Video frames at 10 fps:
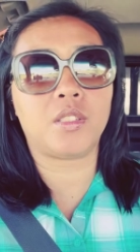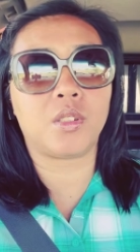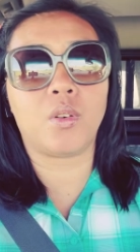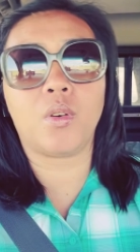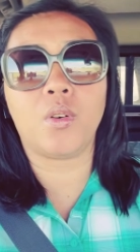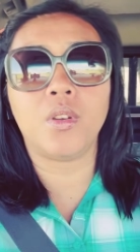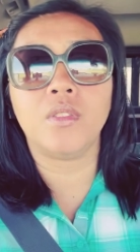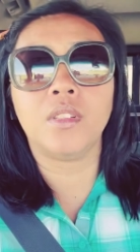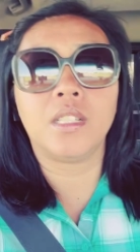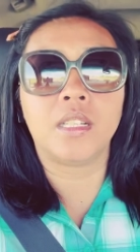so
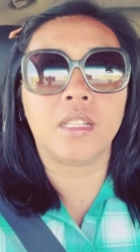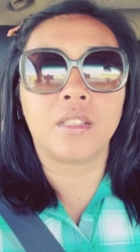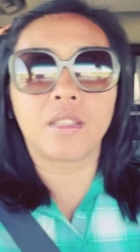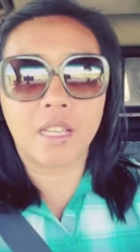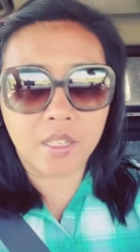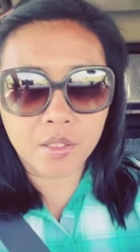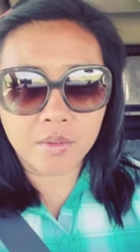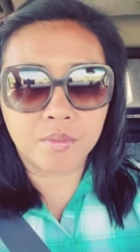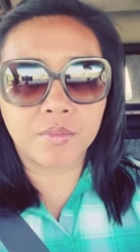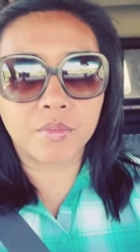then
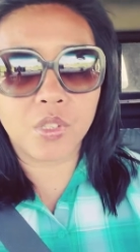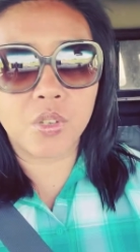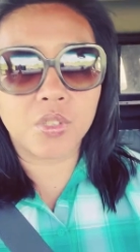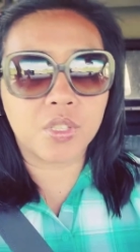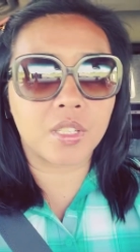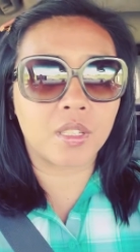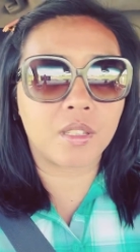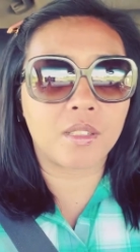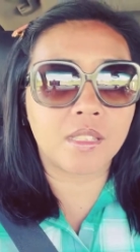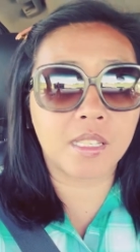you
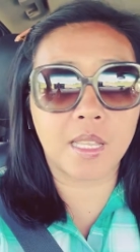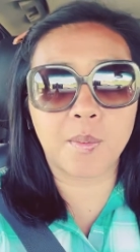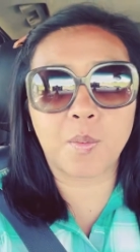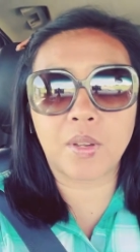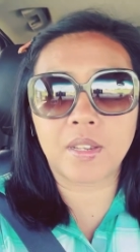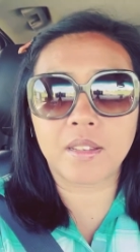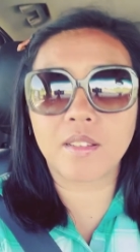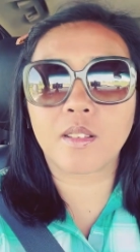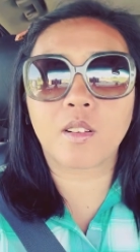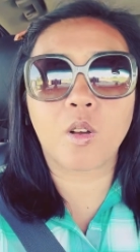still sleep with
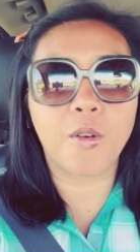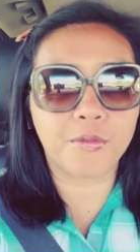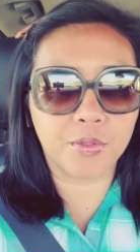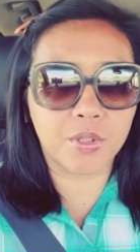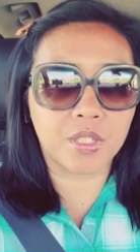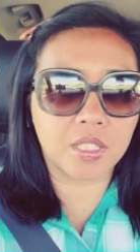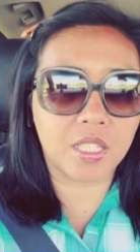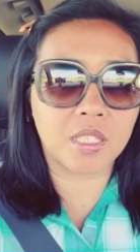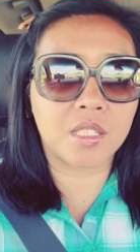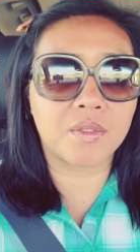comfort
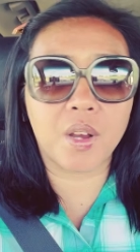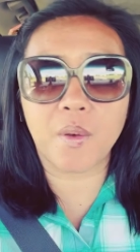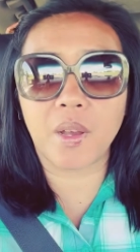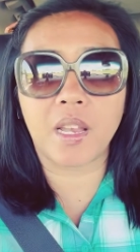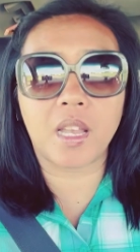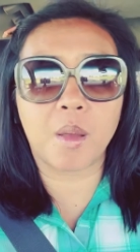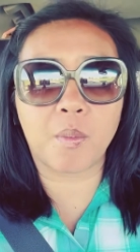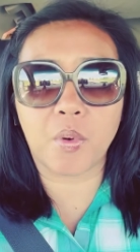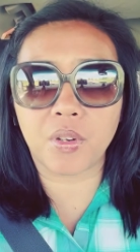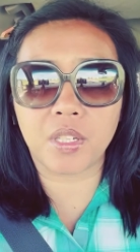that's very
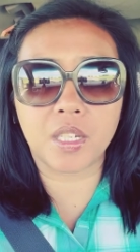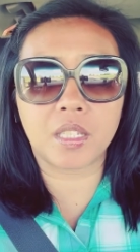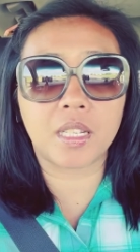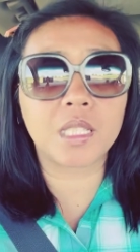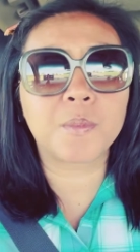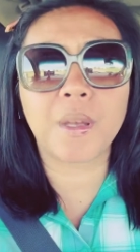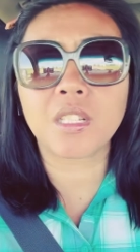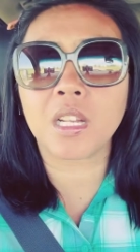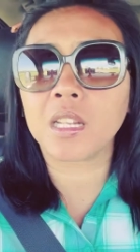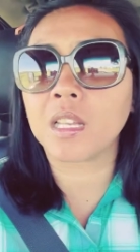important and
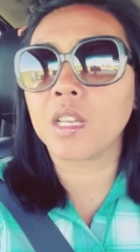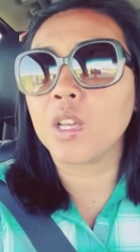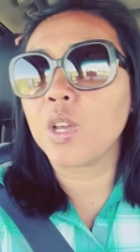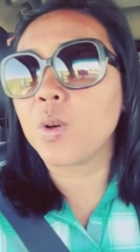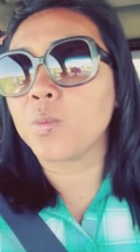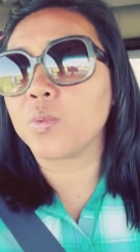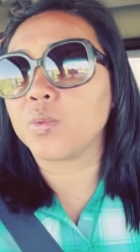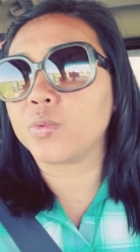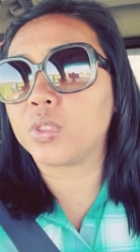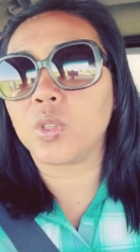especially
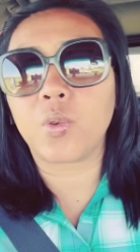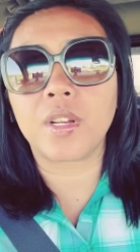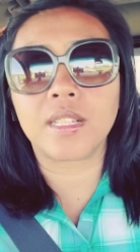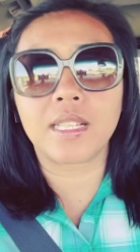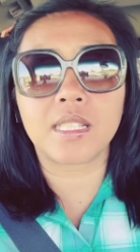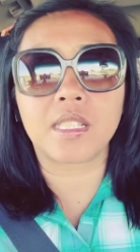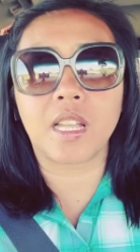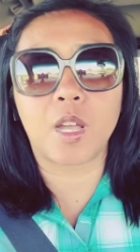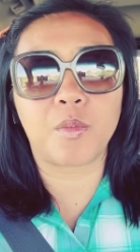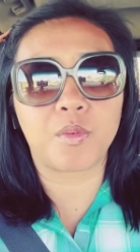during this
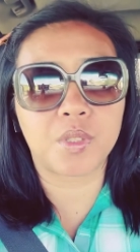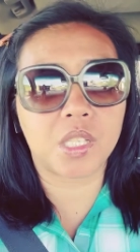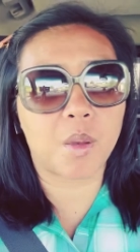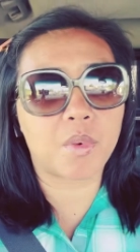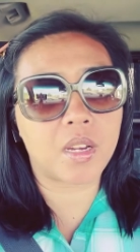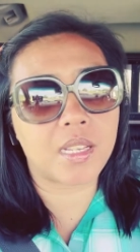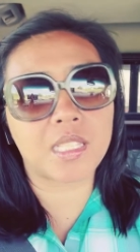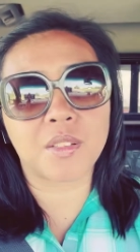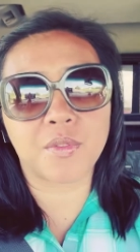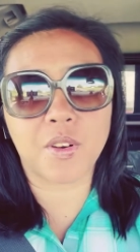time of summer
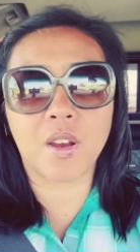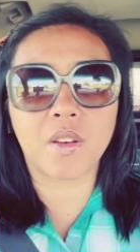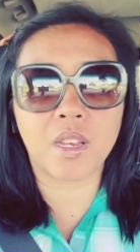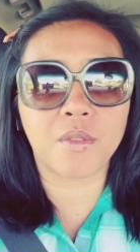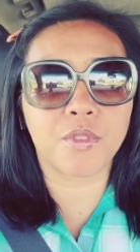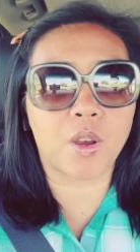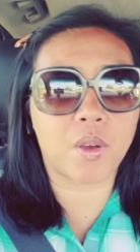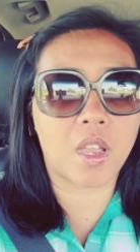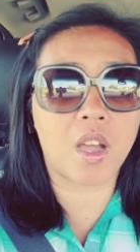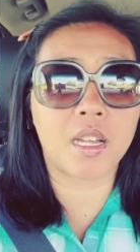it's very
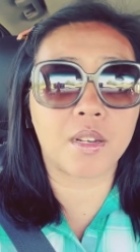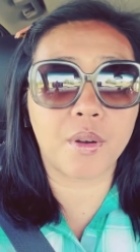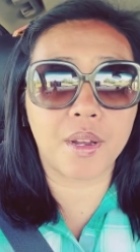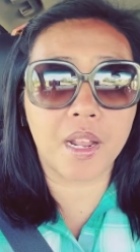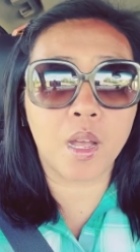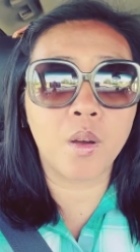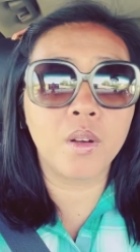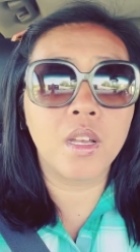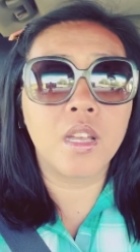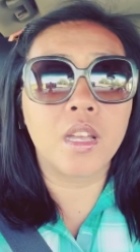very hot right now
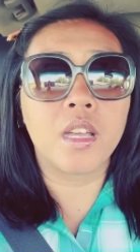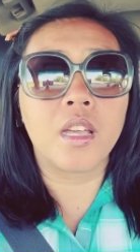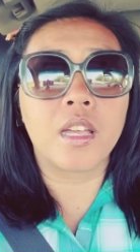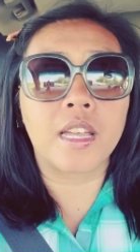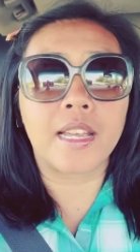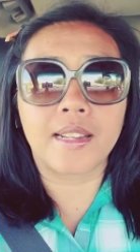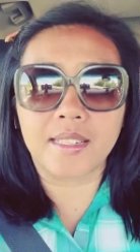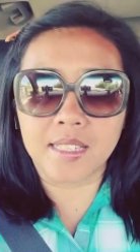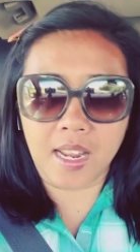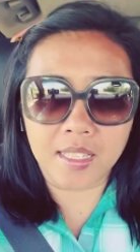in
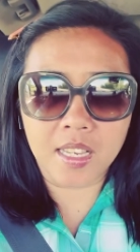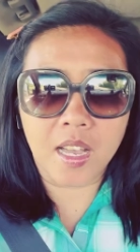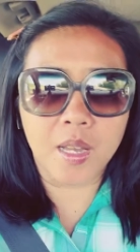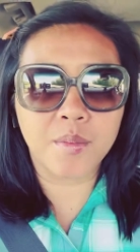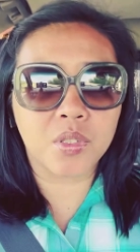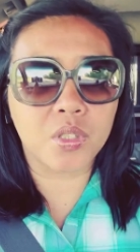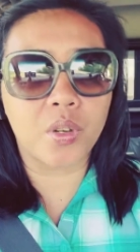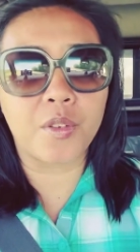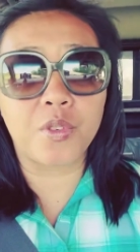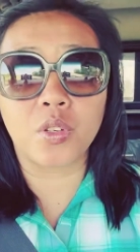the daytime so
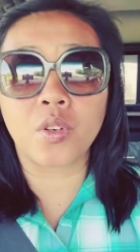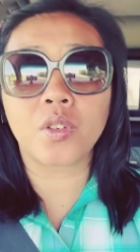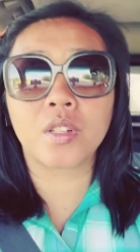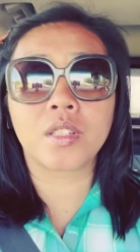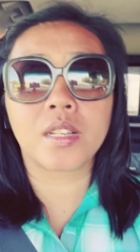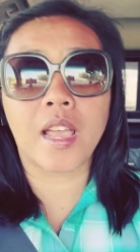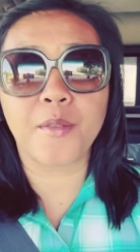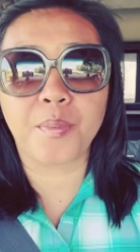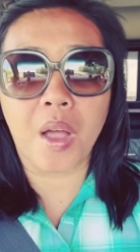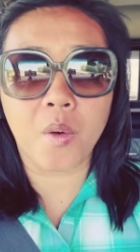if you don't
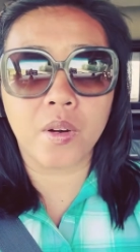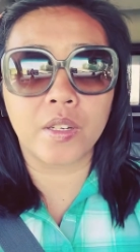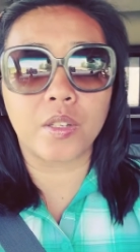have power